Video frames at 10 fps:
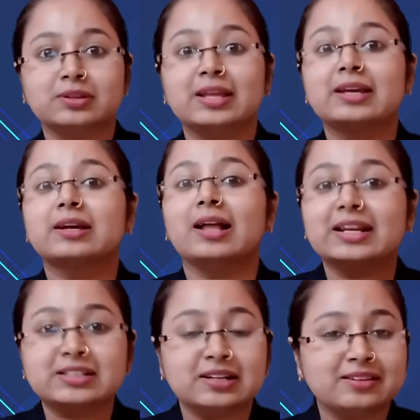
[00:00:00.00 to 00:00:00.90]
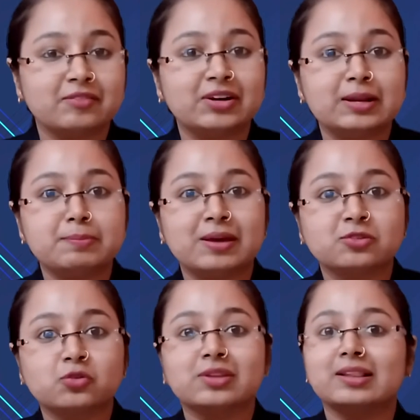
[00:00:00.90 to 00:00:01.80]
They collected 70
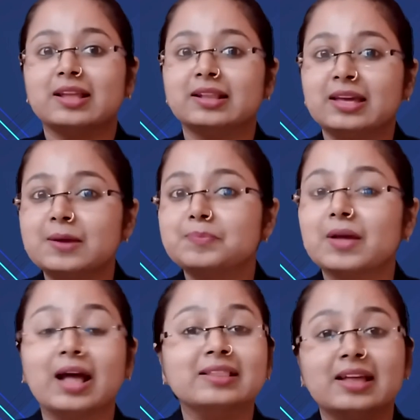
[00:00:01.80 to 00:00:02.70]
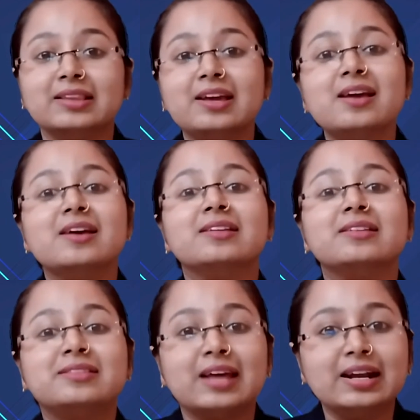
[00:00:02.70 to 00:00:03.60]
pesos and then they
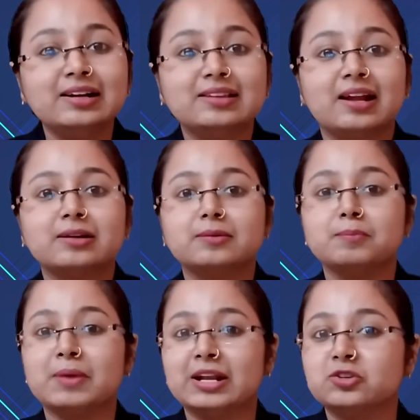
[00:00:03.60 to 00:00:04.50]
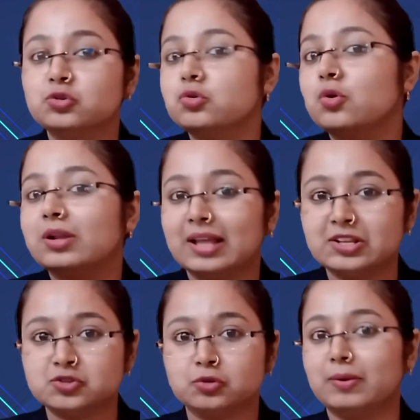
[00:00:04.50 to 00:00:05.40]
sent that mail to Lencho,